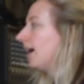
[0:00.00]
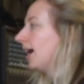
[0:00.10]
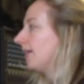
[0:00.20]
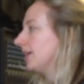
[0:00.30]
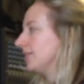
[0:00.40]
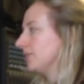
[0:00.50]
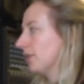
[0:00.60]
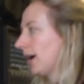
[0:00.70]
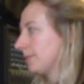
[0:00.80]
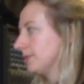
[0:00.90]
And then if
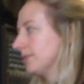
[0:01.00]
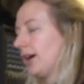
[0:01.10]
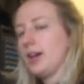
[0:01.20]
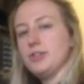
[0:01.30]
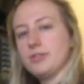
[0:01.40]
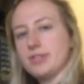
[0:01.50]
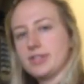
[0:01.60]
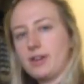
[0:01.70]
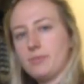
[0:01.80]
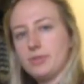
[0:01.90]
you're happy with that, you can
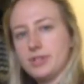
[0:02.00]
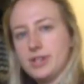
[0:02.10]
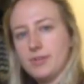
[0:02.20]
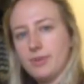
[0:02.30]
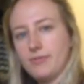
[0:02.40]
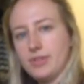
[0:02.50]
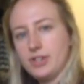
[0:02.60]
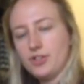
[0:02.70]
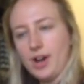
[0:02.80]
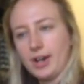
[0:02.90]
start putting it with the
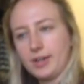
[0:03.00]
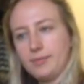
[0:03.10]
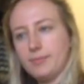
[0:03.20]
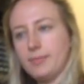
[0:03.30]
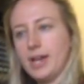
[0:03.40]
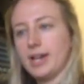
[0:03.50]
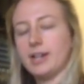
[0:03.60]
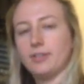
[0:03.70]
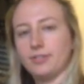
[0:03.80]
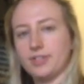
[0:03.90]
track and playing
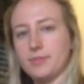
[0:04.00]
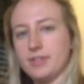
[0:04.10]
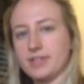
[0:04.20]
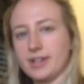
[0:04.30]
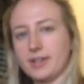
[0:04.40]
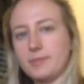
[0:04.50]
it along to the music.